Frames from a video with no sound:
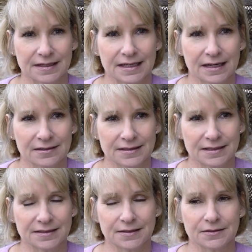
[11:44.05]
in our
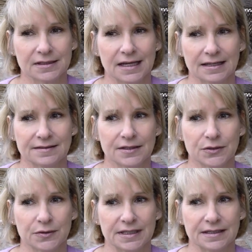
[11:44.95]
Sunday school class
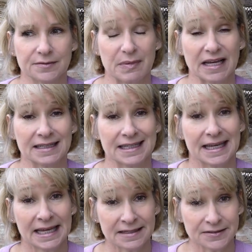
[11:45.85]
who is battling
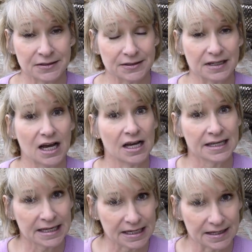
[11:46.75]
cancer
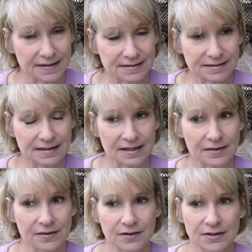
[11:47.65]
again. This is like
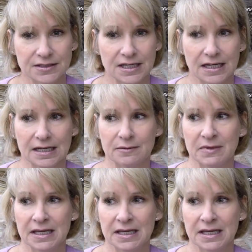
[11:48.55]
the third time.